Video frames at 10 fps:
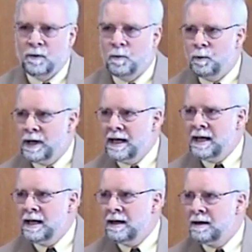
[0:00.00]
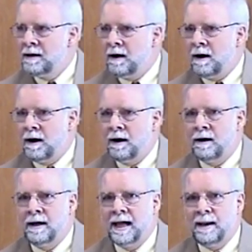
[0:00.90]
We
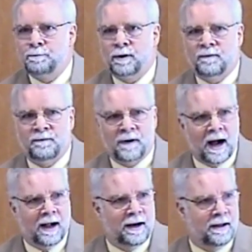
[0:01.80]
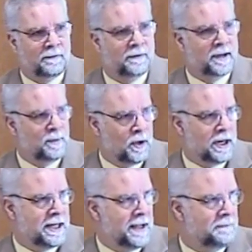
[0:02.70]
are a provocative community.